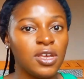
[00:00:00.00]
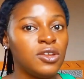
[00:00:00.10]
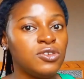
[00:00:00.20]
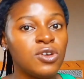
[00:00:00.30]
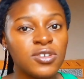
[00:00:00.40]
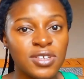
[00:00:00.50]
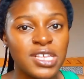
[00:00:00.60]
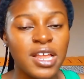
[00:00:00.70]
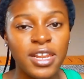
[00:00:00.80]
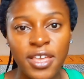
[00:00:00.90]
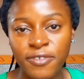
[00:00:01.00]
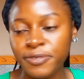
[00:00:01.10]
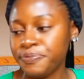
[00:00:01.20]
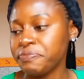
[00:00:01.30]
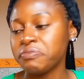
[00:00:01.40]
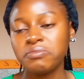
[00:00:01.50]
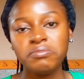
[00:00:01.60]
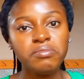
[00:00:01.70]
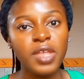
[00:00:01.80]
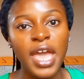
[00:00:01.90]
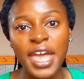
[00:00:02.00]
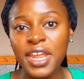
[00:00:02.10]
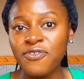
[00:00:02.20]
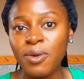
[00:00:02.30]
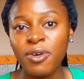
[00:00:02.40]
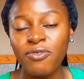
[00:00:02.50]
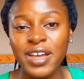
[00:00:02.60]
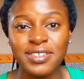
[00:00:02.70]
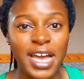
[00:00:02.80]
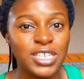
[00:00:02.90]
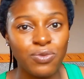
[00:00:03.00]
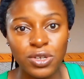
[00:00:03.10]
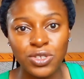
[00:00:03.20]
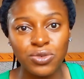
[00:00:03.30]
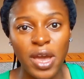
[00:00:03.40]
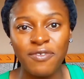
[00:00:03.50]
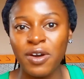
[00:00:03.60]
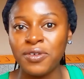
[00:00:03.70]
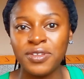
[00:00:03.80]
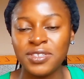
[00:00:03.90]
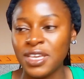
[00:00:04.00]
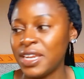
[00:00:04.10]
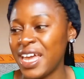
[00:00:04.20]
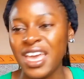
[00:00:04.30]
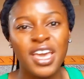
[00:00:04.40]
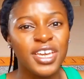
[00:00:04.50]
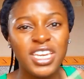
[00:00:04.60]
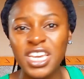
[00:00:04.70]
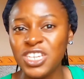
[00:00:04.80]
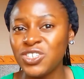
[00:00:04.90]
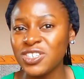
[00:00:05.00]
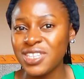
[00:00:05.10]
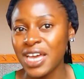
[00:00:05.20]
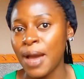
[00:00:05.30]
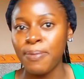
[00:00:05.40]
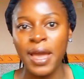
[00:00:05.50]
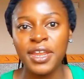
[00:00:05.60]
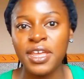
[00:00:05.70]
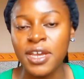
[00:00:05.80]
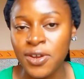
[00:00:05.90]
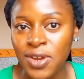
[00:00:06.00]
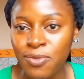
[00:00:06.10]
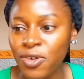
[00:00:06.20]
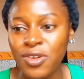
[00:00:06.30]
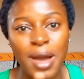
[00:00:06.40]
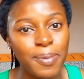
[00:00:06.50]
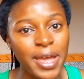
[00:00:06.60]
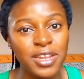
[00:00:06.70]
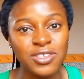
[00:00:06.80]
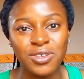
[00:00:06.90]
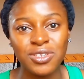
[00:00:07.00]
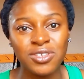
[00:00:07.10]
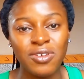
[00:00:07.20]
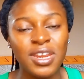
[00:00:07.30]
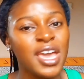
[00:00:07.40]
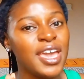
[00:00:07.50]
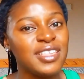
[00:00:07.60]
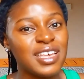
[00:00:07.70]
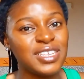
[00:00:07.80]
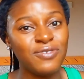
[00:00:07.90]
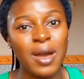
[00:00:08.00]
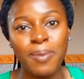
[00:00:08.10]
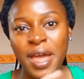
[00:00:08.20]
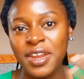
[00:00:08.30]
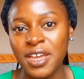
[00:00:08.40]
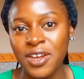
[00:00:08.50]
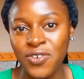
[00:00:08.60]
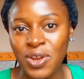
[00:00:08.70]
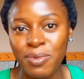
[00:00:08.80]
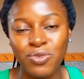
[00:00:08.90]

It doesn't leave any form of white cast whatsoever on the skin. Like it's just like applying a cream. When you apply this sunscreen, it's as if you applied a cream.